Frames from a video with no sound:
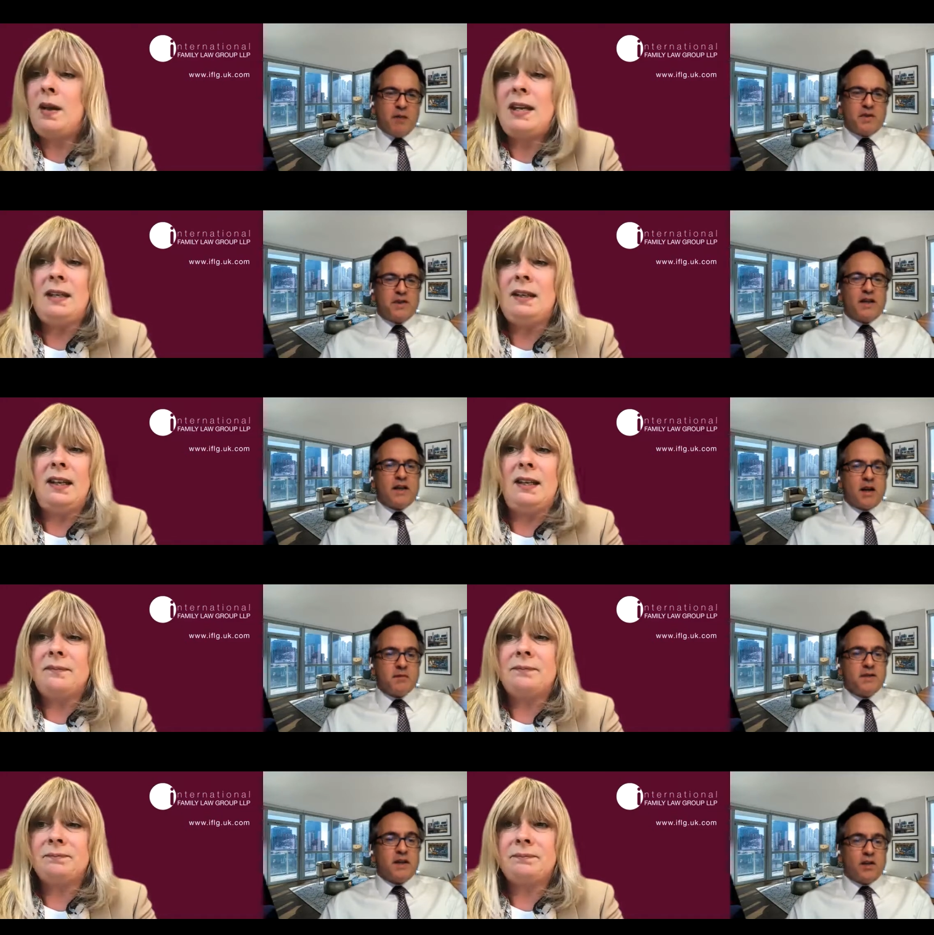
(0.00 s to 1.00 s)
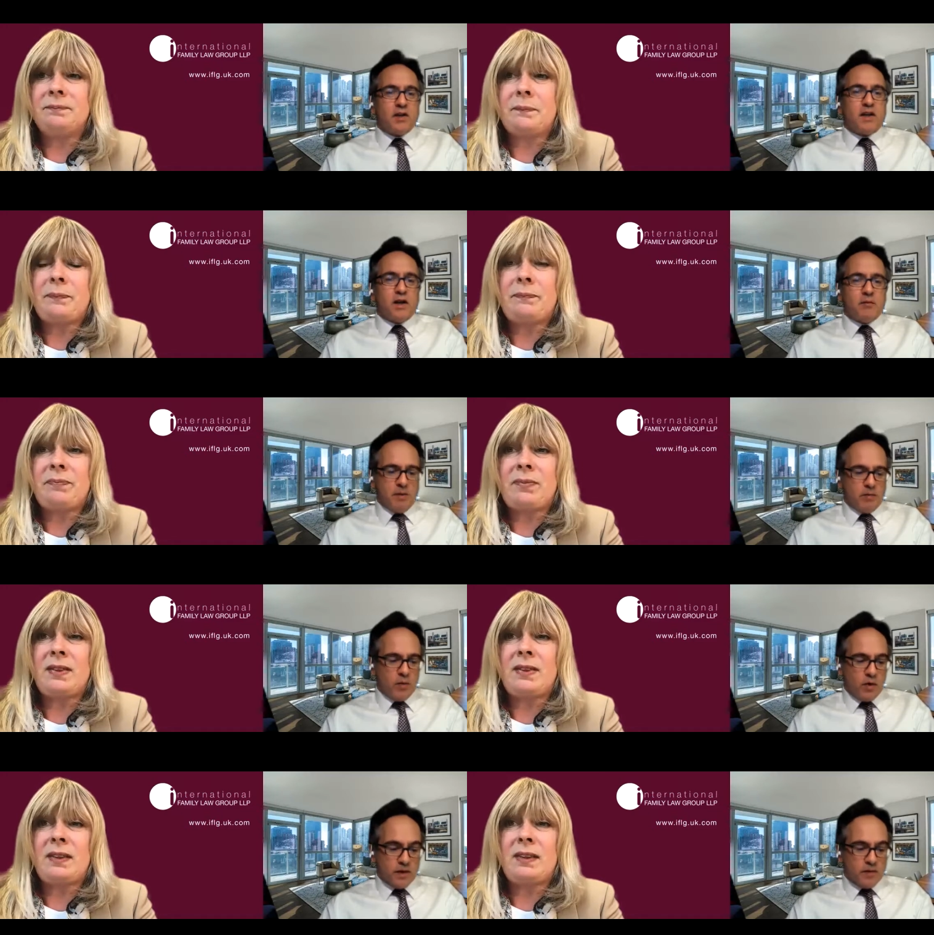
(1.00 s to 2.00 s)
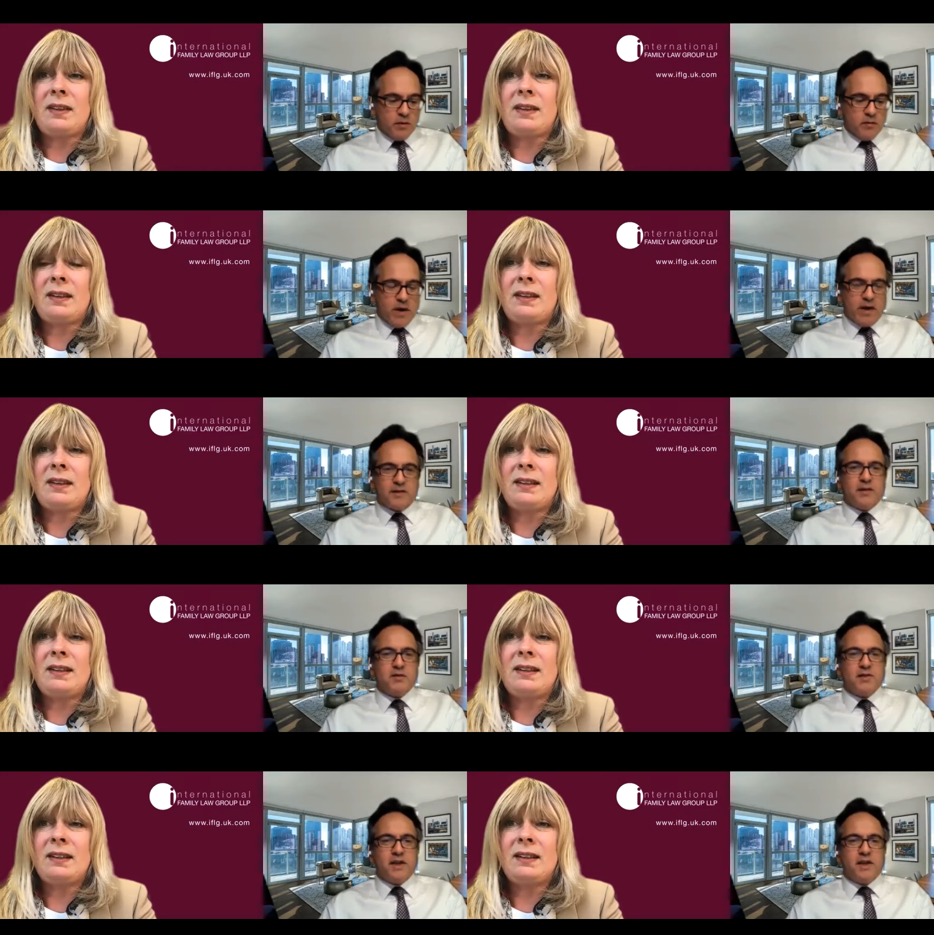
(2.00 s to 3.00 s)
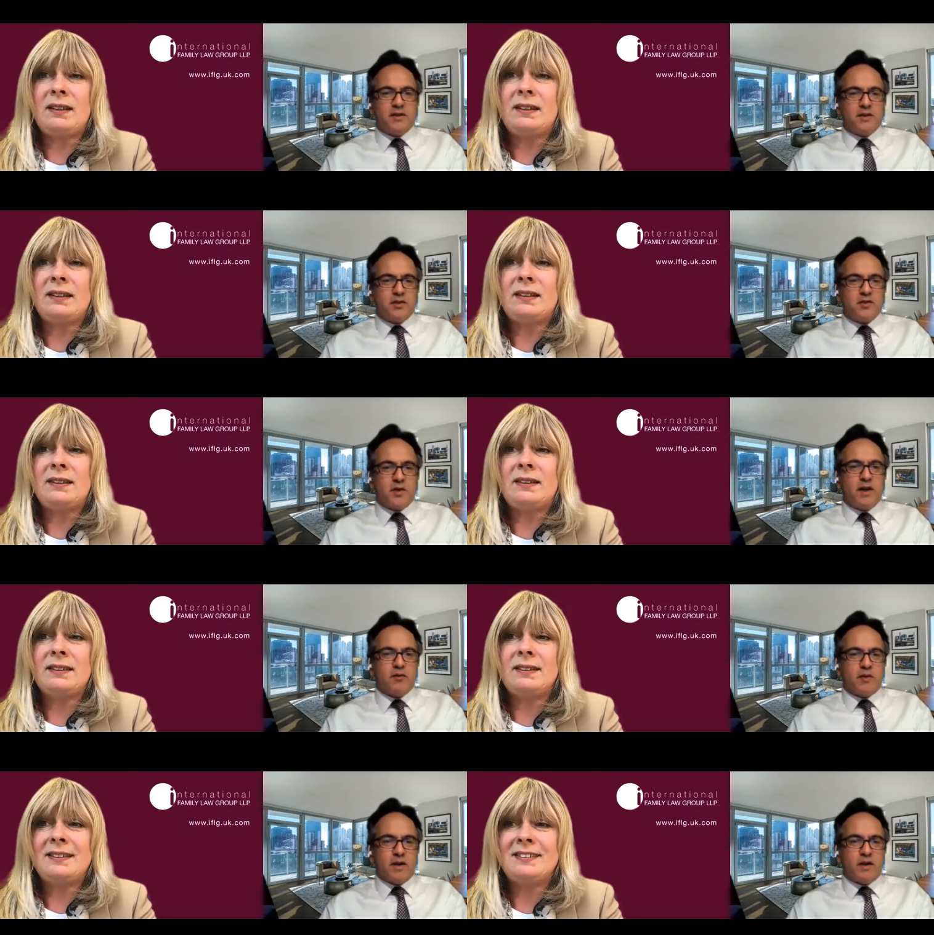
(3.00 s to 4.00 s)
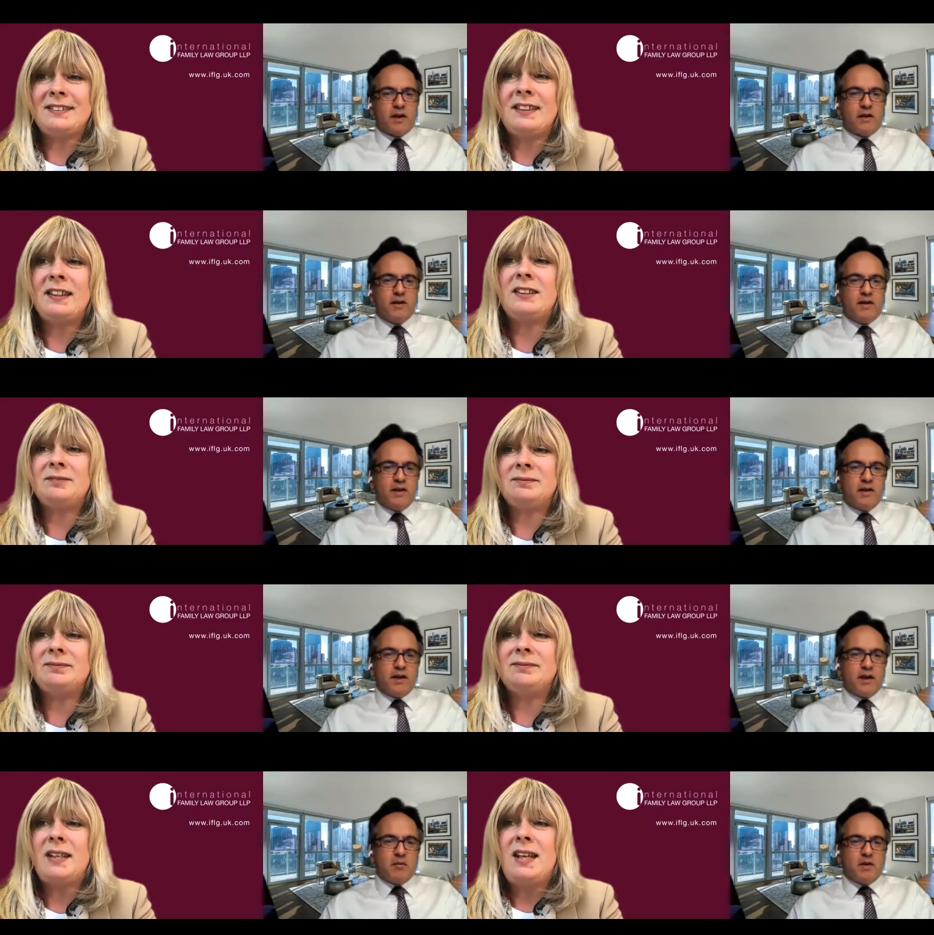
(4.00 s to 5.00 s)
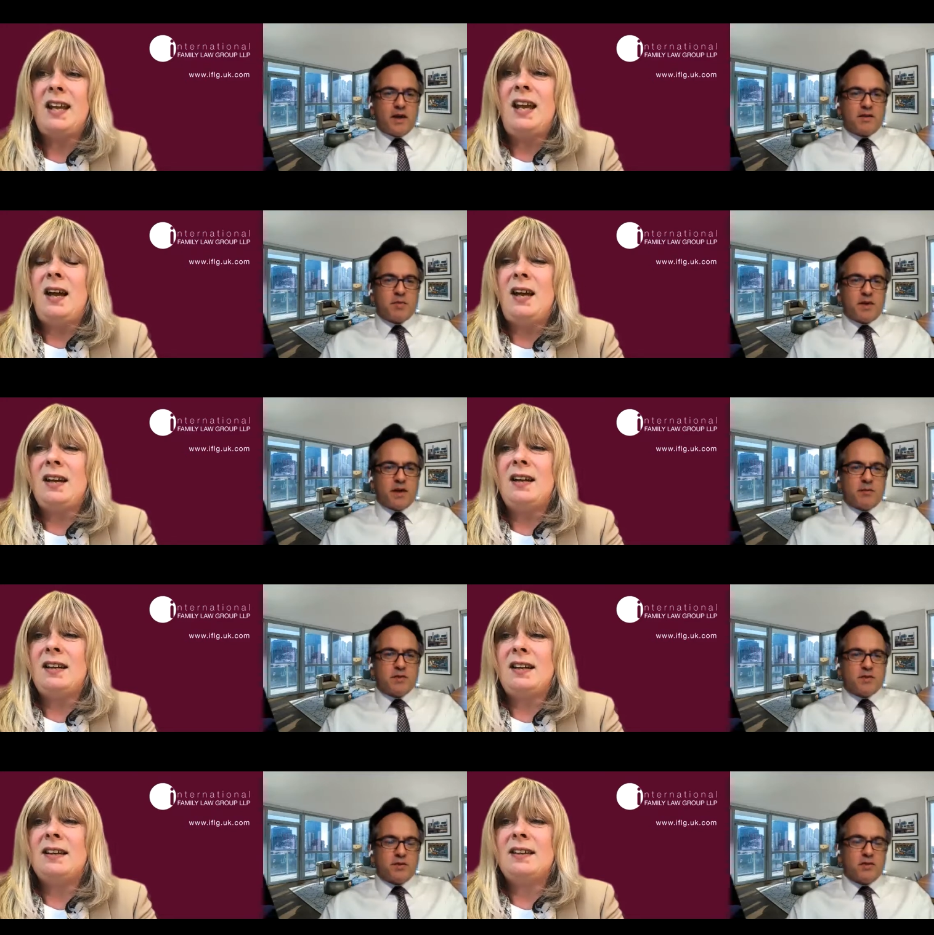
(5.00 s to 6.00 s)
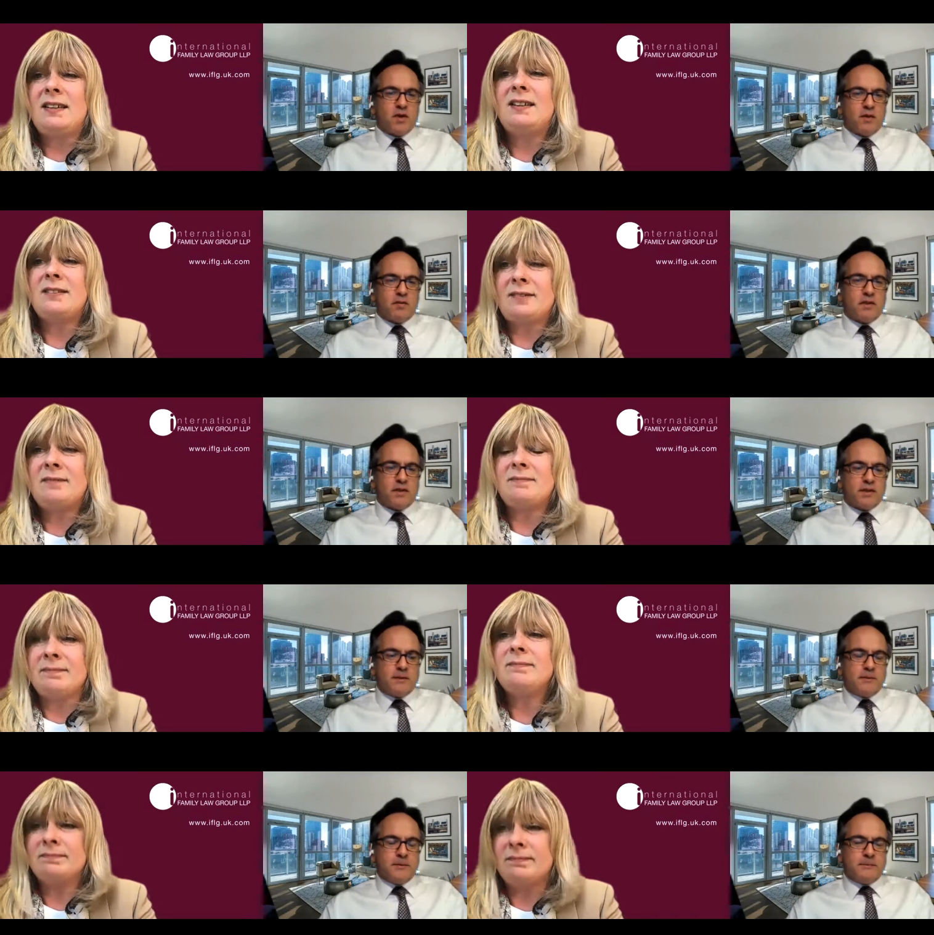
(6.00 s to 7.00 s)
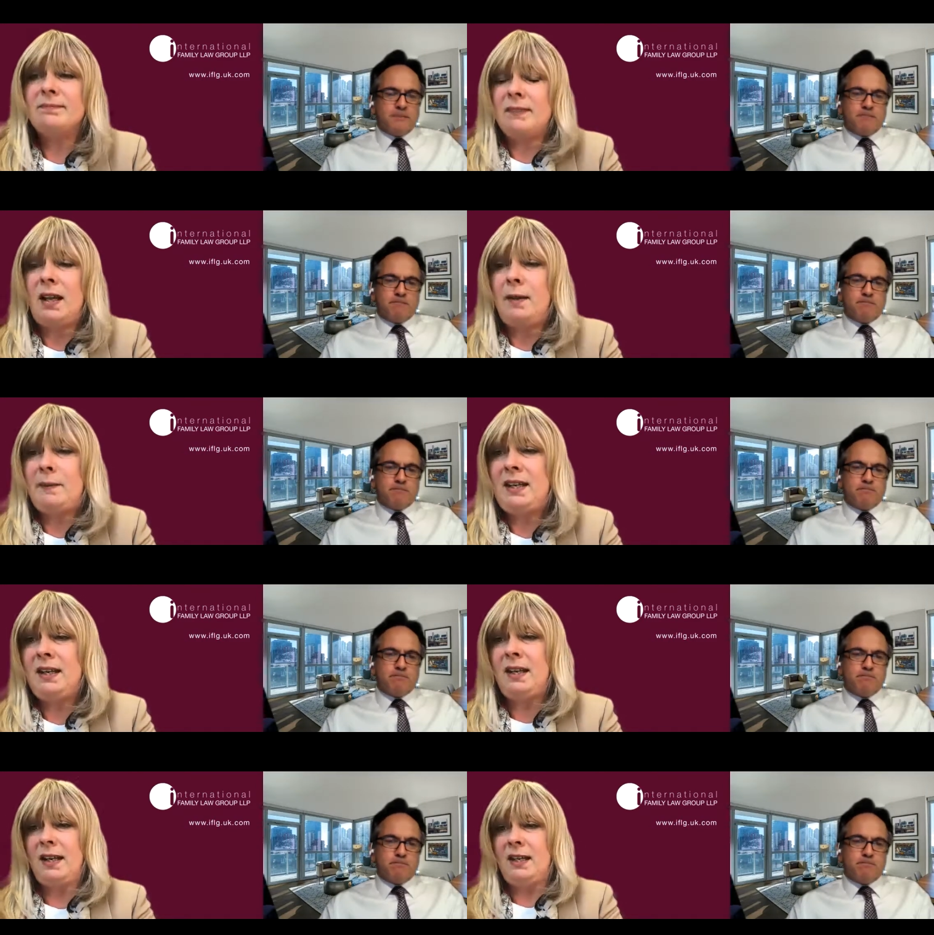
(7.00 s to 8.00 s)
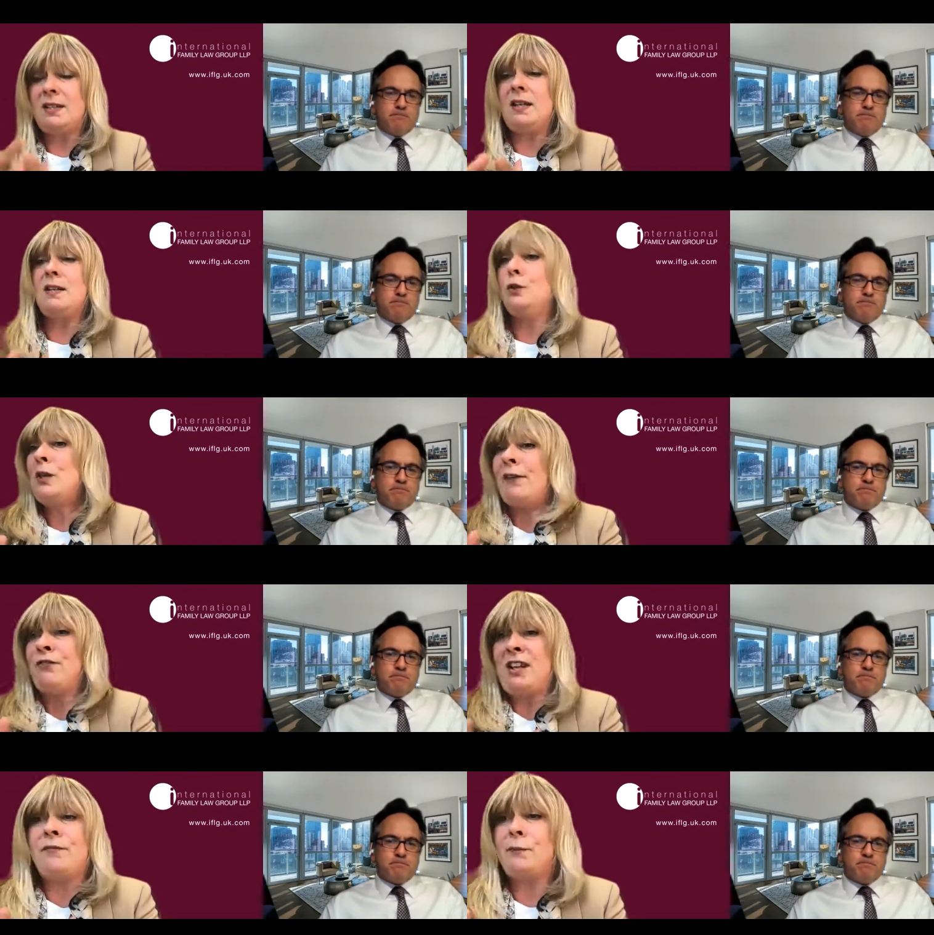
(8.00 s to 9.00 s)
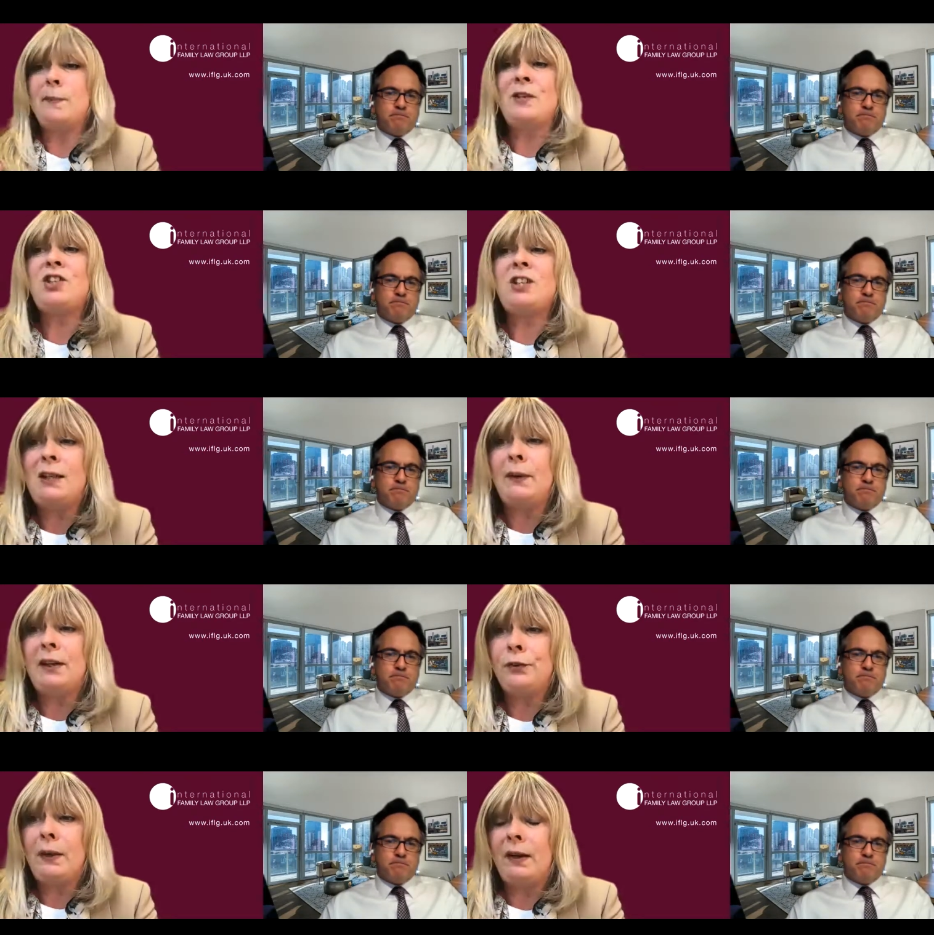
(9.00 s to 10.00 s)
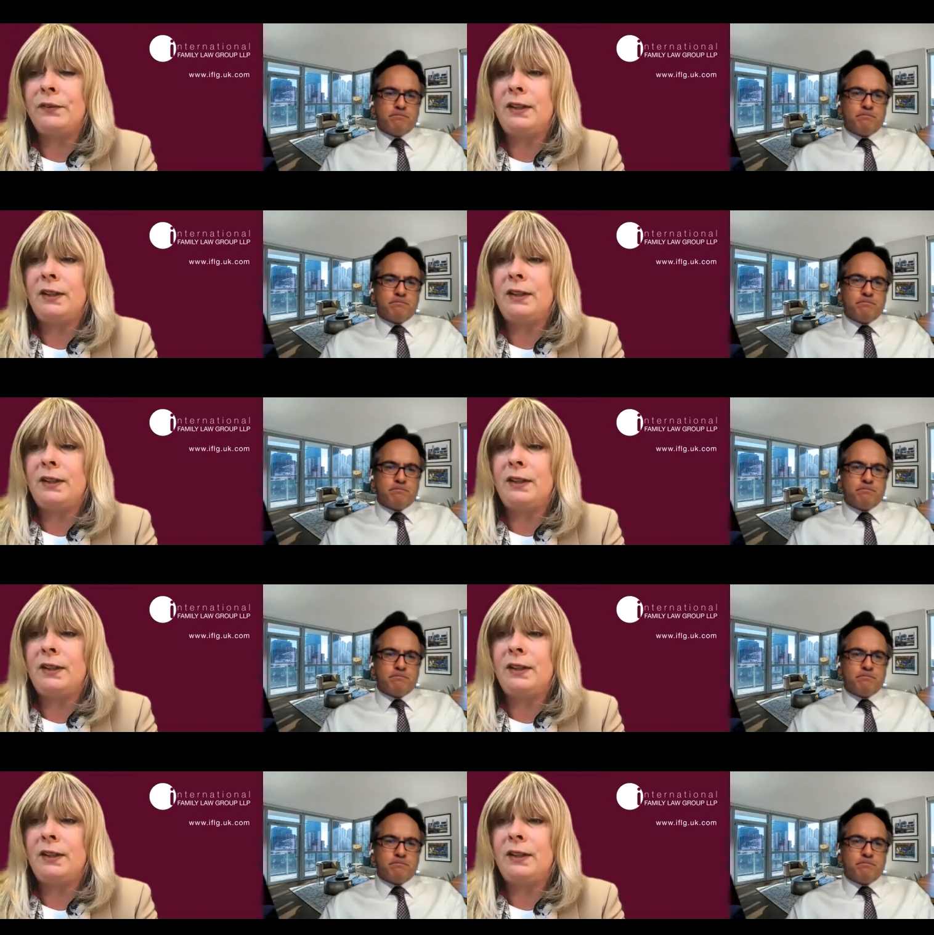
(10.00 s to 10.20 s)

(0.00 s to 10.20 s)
Speaker 1: particularly, I'm seeing a lot of people wanting to move back to New Zealand and Australia right now, yeah. um, and that's become a source of
Speaker 2: conflict. I mean, it, it, you'd have to have permission anyway throughout the